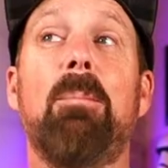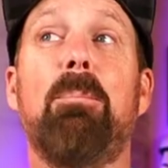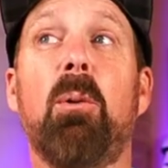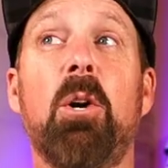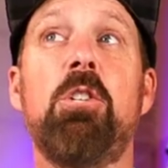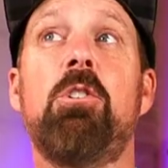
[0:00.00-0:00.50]
I'm
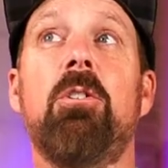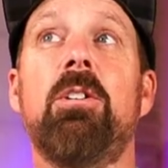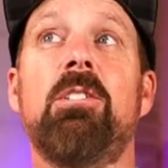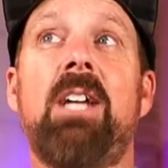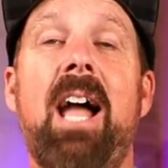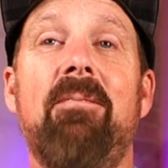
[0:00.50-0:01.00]
pretty sure
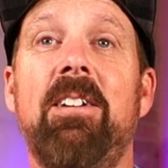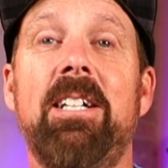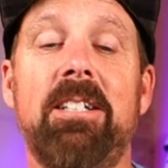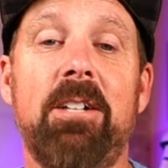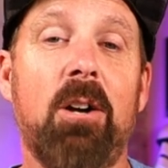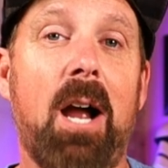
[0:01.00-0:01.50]
there's caffeine
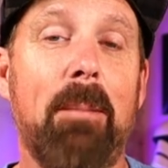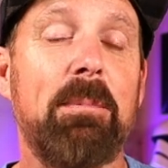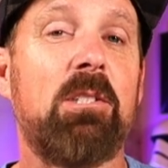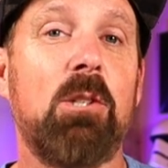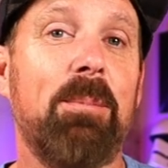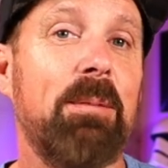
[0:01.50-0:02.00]
in here. I'm
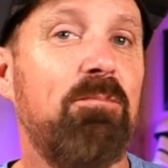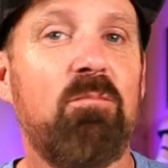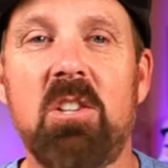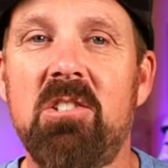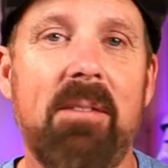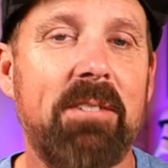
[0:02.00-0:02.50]
assuming
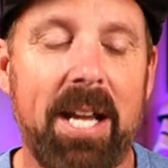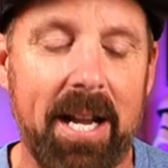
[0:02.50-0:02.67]
70,